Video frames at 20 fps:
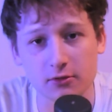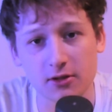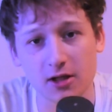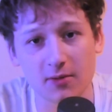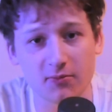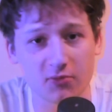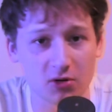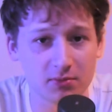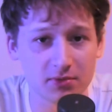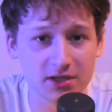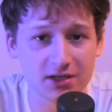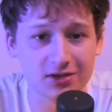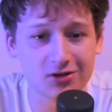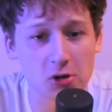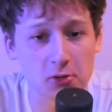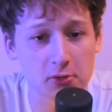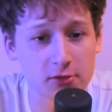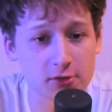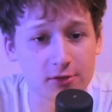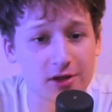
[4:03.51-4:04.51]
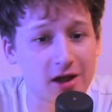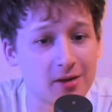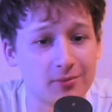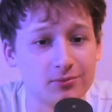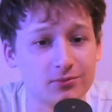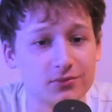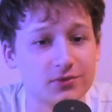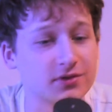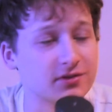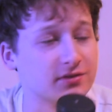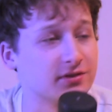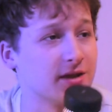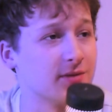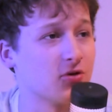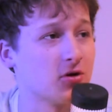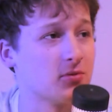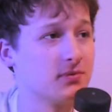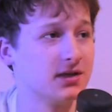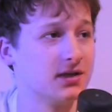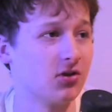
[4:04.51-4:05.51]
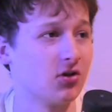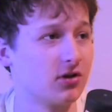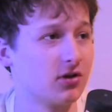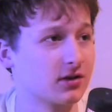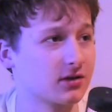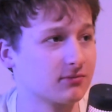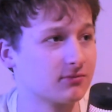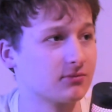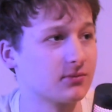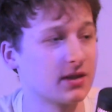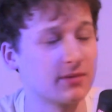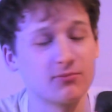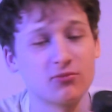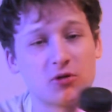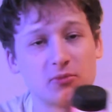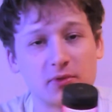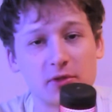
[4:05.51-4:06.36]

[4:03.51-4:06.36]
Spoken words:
I probably got scammed. They're probably